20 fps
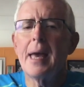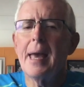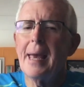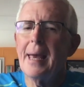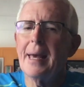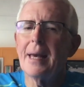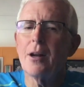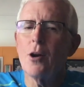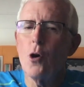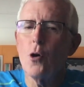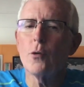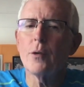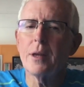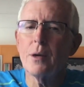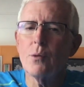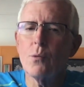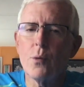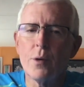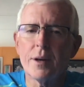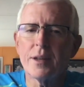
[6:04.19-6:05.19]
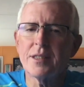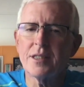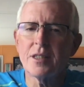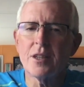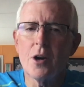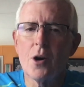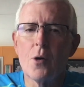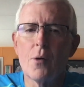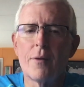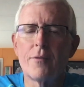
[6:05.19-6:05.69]
It only works,
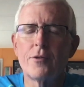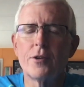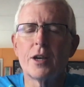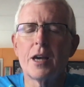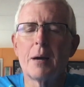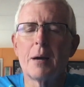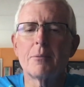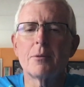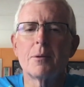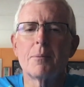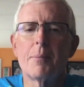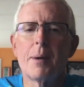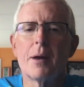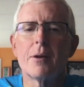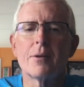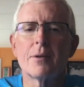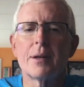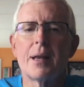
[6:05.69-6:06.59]
though, if you come to better